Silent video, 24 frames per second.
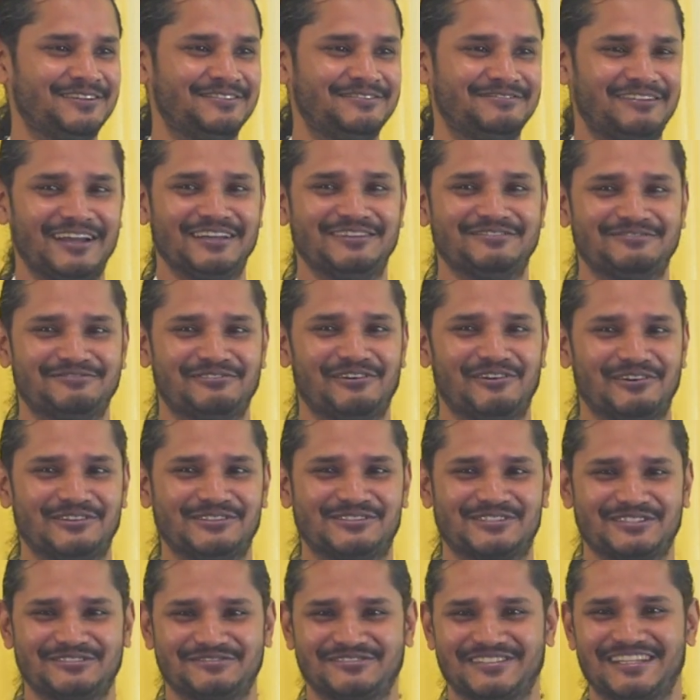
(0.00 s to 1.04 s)
5
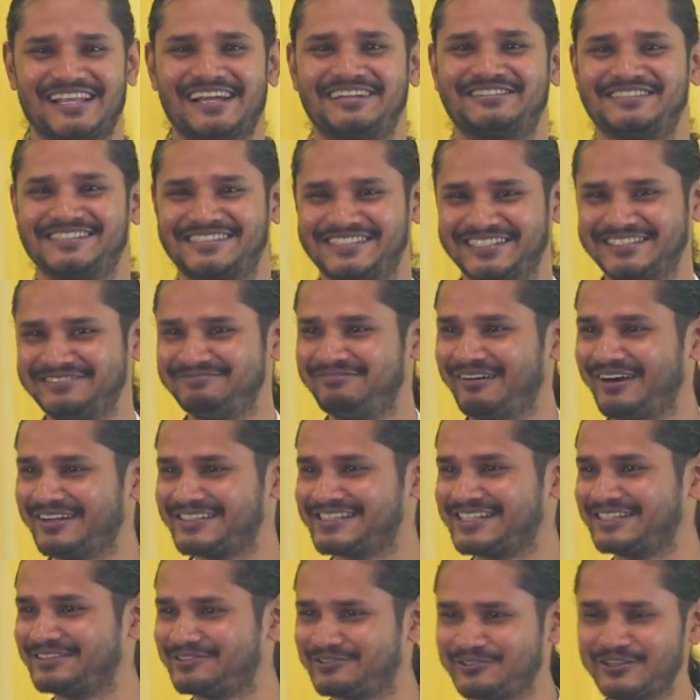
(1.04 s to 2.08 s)
volts of electricity
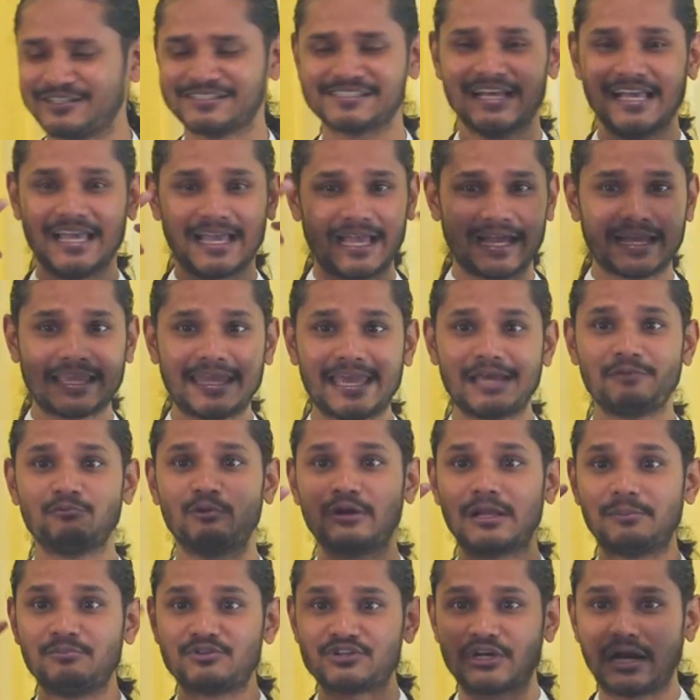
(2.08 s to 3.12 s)
passing through us? Again, what
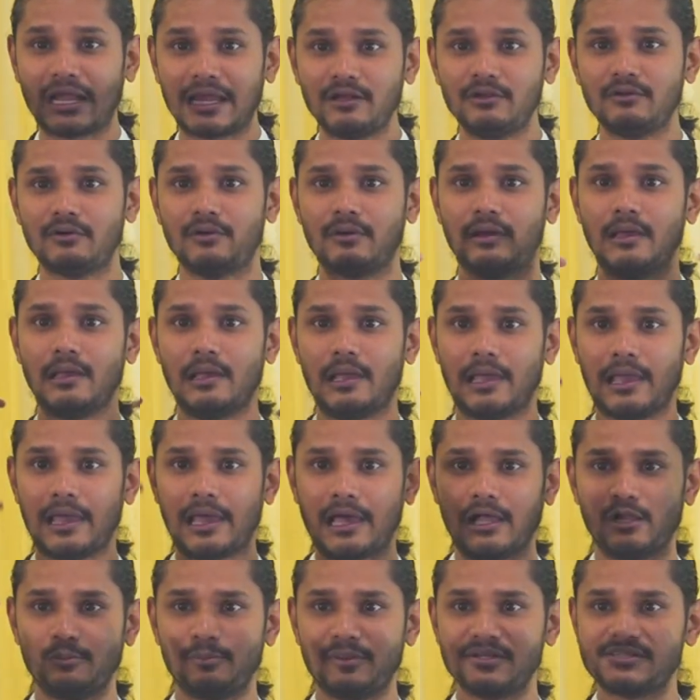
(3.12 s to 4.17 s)
I'm trying to
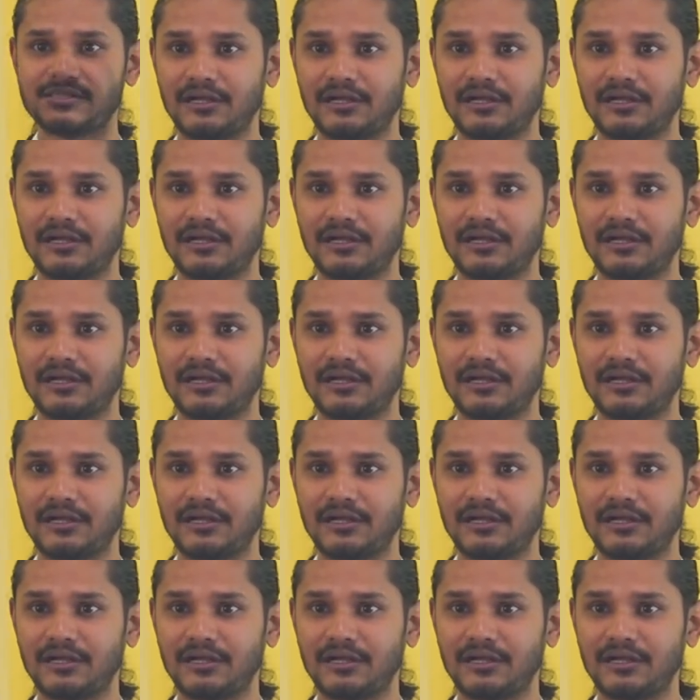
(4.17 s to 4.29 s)
help us